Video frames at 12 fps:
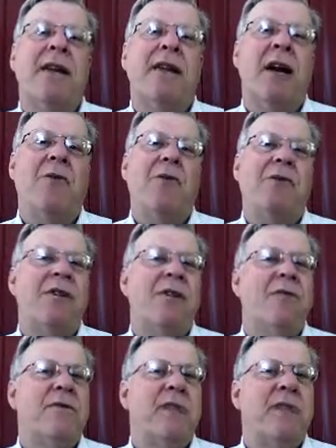and that was the
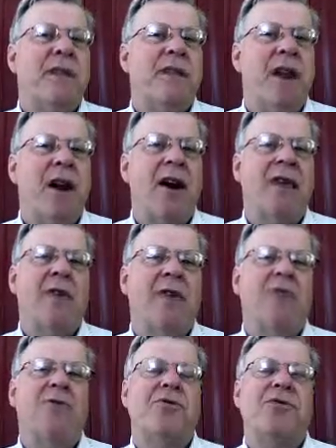utilitarian
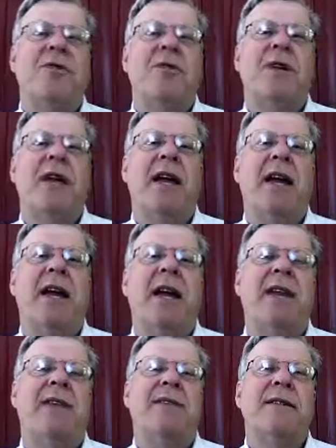notion.
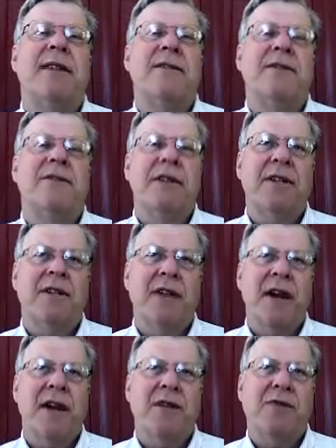And the
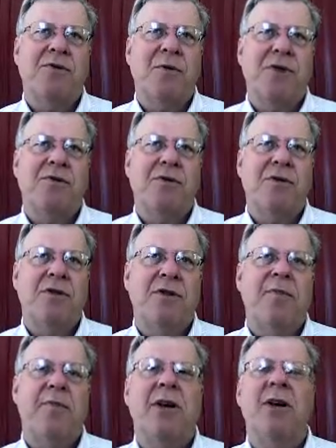utilitarians were also
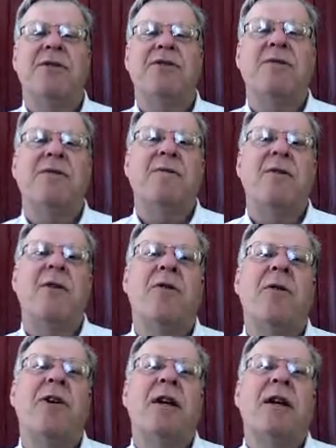Europeans that
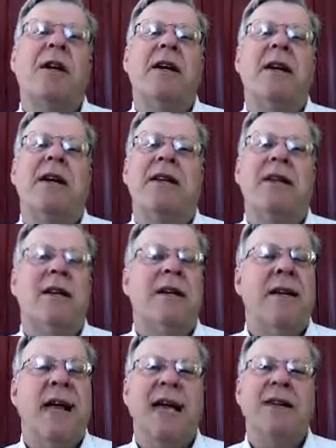wrote in
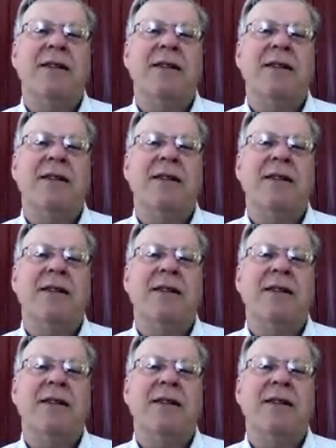the